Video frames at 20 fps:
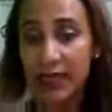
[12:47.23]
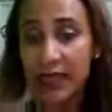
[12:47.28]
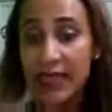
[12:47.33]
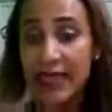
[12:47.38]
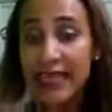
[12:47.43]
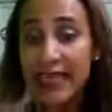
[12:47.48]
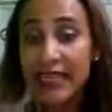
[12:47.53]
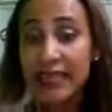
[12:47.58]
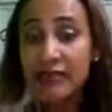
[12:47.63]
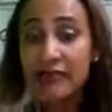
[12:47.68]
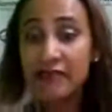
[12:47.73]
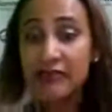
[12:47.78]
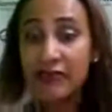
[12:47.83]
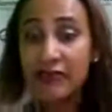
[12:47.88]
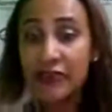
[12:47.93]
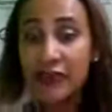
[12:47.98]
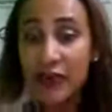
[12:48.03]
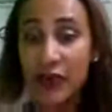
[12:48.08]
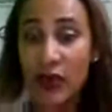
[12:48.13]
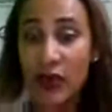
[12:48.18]
a film
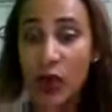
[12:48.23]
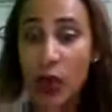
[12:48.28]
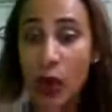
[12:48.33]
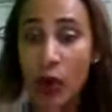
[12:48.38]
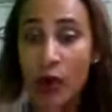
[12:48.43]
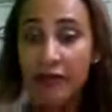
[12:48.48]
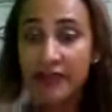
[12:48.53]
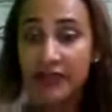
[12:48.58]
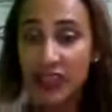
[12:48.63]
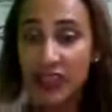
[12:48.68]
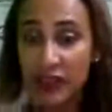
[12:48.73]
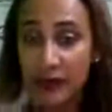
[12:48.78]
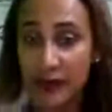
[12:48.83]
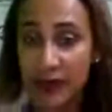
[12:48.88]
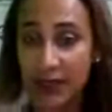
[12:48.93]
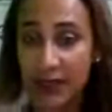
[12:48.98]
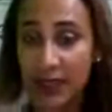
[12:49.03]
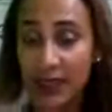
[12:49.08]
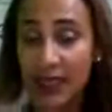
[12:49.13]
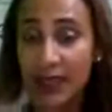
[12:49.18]
in front of
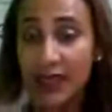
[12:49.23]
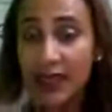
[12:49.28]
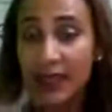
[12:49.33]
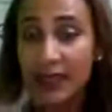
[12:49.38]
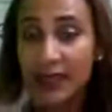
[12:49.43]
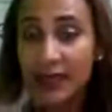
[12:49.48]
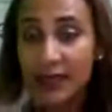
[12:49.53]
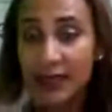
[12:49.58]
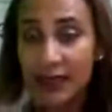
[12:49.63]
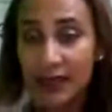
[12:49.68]
TV.